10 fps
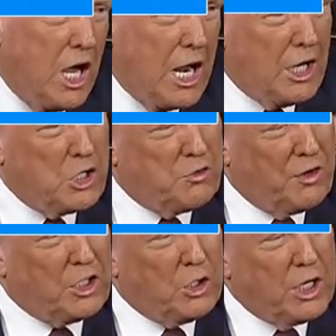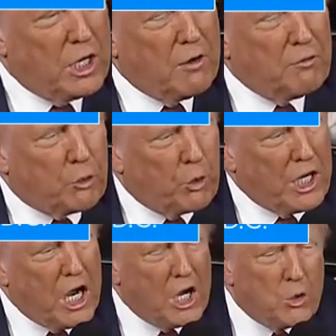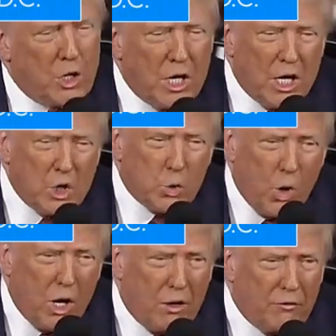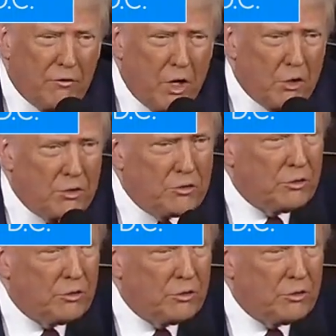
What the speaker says: college victory of 312 votes.